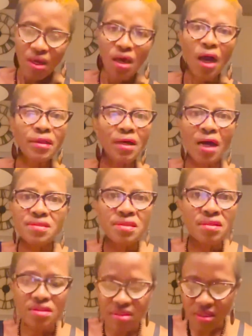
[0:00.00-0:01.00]
And guys, this
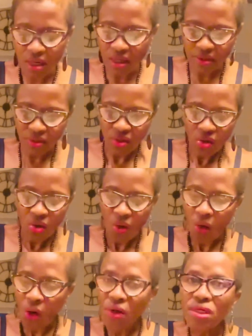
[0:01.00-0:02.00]
is done.
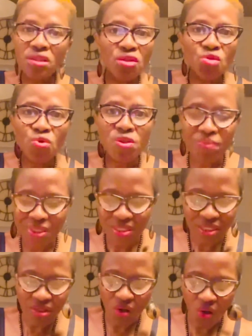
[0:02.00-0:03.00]
All you need to do is put this
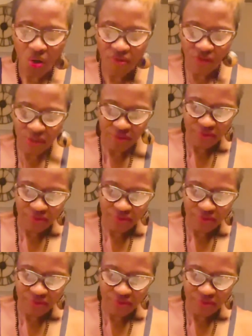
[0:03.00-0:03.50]
in the oven.